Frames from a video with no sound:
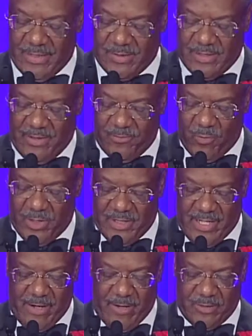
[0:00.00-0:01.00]
that one
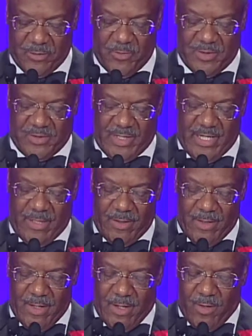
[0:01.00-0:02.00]
character would say,
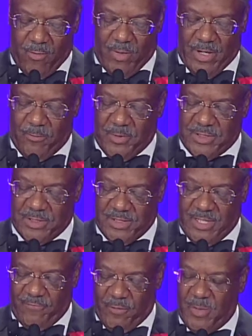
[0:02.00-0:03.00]
Why don't we just
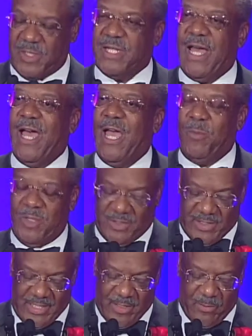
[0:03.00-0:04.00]
give him a time and
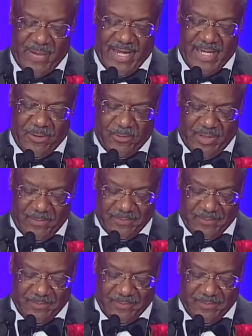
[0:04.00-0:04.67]
say goodbye to him?